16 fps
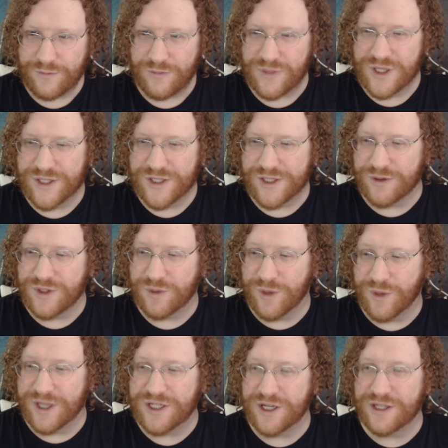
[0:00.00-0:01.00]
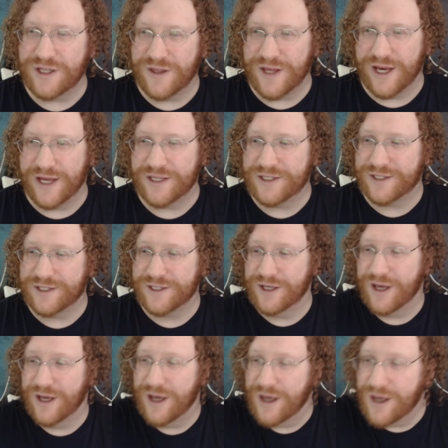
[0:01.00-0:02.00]
So switch it to this,
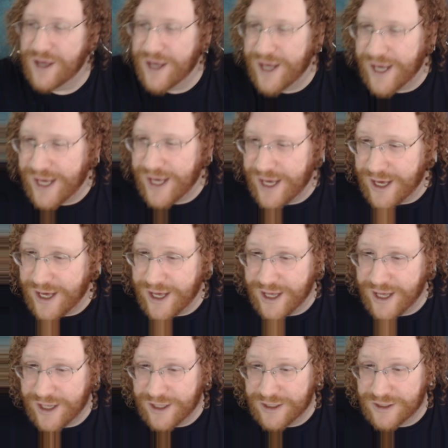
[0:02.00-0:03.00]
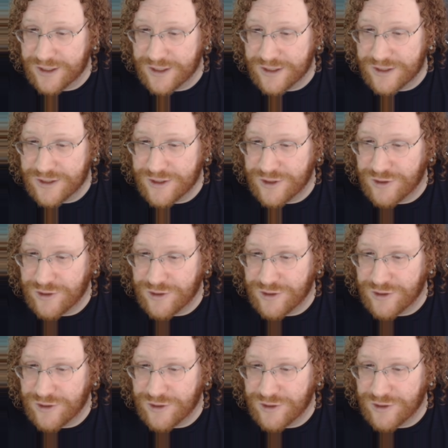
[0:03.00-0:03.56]
and